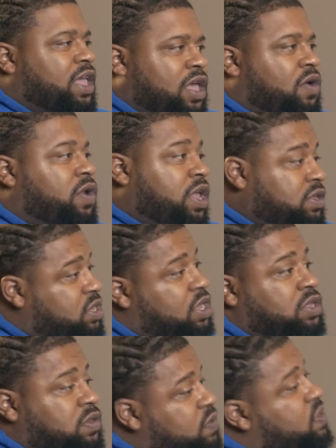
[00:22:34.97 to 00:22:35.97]
yo, they seen
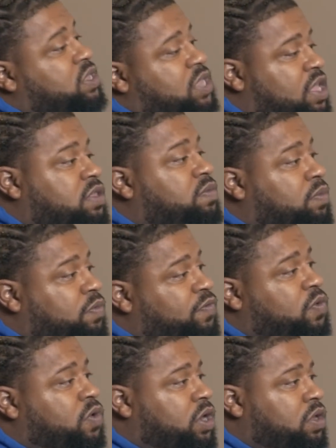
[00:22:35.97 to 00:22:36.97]
some success
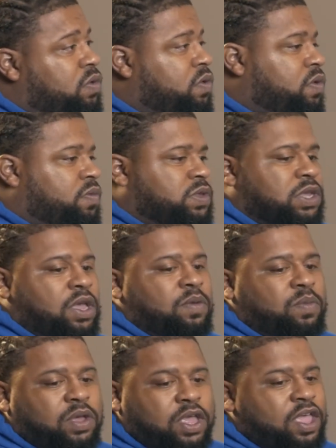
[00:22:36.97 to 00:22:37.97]
before. You know what I'm saying?
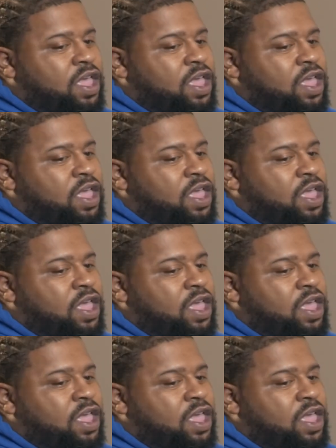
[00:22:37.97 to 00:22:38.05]
But